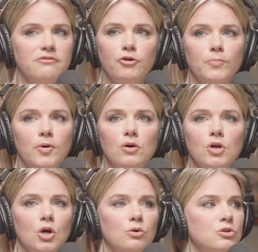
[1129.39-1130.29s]
a football
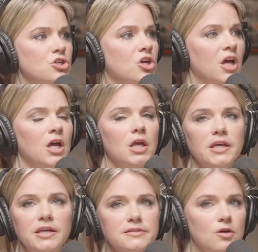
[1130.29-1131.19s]
coach.
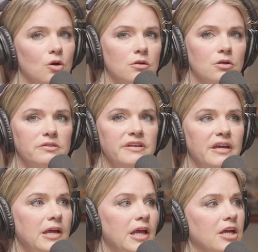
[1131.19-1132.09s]
He's gone all
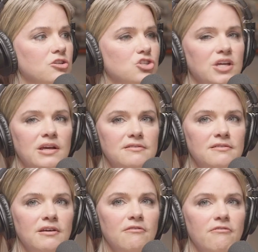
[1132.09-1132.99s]
day, and she
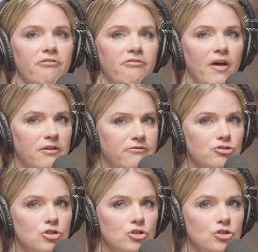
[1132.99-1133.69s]
has 5